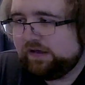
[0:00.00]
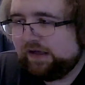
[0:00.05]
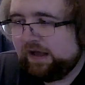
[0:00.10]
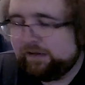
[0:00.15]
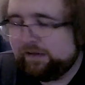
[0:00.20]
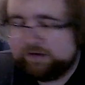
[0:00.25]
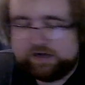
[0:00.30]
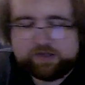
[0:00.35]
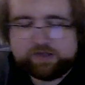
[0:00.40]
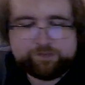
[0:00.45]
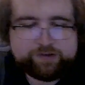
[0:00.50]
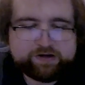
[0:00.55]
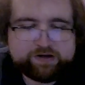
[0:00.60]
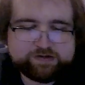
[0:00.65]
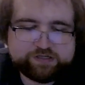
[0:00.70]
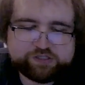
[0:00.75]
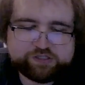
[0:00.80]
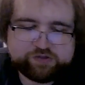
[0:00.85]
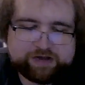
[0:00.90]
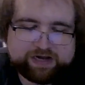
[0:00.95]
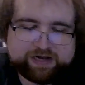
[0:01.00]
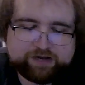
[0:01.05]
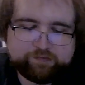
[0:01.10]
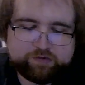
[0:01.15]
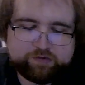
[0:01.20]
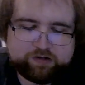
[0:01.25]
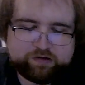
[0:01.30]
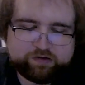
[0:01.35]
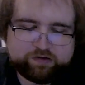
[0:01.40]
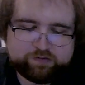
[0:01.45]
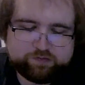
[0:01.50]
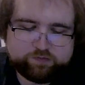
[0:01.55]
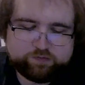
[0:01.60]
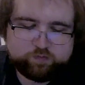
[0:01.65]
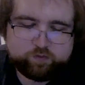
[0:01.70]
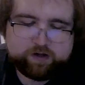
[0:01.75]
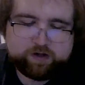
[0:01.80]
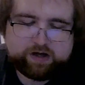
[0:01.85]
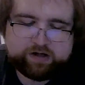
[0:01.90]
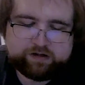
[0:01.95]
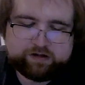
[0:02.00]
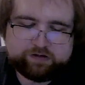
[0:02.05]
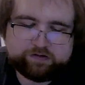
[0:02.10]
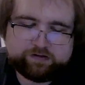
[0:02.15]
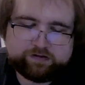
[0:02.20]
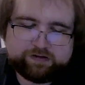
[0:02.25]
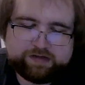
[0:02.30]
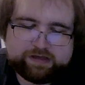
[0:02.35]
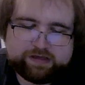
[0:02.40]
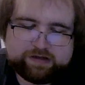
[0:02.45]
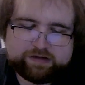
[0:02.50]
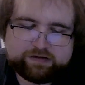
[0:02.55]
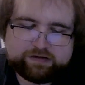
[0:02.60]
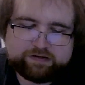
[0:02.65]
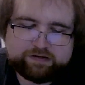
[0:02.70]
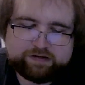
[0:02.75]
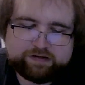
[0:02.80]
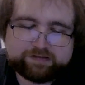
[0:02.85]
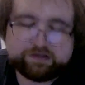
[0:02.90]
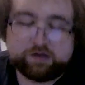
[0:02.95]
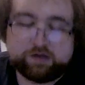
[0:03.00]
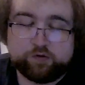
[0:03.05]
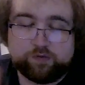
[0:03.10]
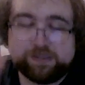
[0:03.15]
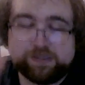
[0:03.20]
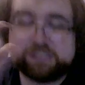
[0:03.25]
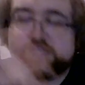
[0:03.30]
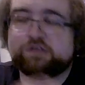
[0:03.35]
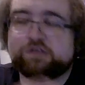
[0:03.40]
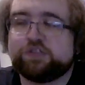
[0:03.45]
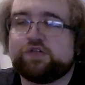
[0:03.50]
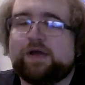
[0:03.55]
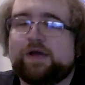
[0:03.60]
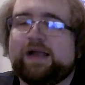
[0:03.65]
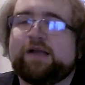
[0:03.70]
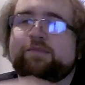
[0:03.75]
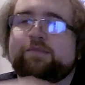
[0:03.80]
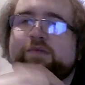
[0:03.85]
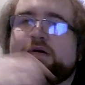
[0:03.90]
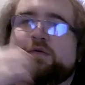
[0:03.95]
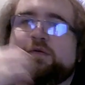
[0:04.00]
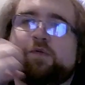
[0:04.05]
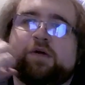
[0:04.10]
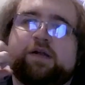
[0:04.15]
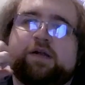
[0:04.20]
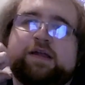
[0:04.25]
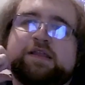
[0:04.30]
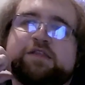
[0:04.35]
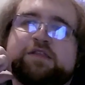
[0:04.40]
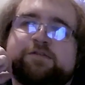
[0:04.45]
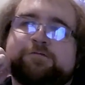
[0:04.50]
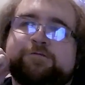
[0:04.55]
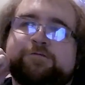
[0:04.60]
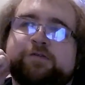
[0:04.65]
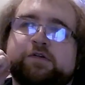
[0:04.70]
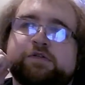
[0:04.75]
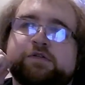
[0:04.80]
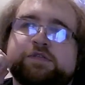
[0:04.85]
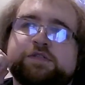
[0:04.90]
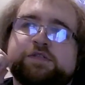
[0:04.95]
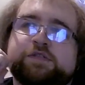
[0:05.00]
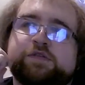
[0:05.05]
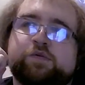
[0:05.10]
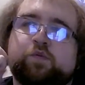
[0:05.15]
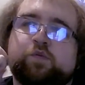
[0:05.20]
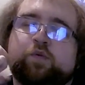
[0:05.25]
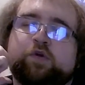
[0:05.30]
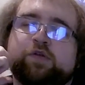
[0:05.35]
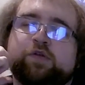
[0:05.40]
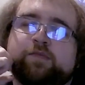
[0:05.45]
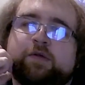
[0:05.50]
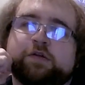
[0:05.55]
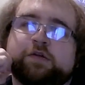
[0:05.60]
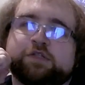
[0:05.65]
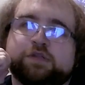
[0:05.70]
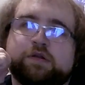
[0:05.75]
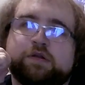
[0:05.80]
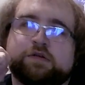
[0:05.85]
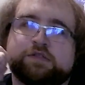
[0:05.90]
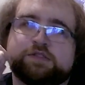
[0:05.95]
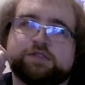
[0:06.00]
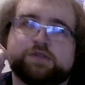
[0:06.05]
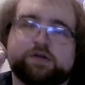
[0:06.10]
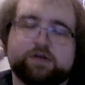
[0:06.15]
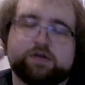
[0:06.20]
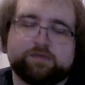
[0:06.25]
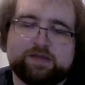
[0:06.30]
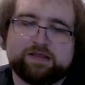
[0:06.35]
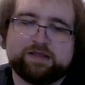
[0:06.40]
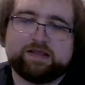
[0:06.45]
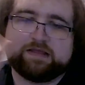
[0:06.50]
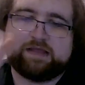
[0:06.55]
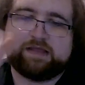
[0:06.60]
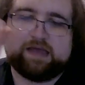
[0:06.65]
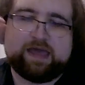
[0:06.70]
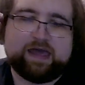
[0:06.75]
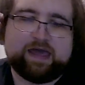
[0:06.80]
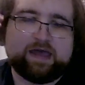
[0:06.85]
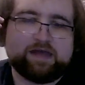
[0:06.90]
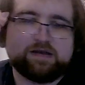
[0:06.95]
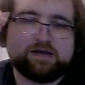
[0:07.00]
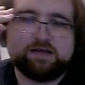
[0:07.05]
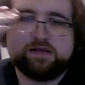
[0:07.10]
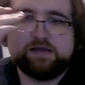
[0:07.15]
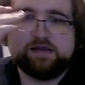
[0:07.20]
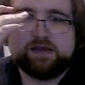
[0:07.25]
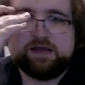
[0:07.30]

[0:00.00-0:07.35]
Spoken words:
going to compare it to Dragon Ball, where in the original Dragon Ball, where in the first World Martial Arts tournament that they had,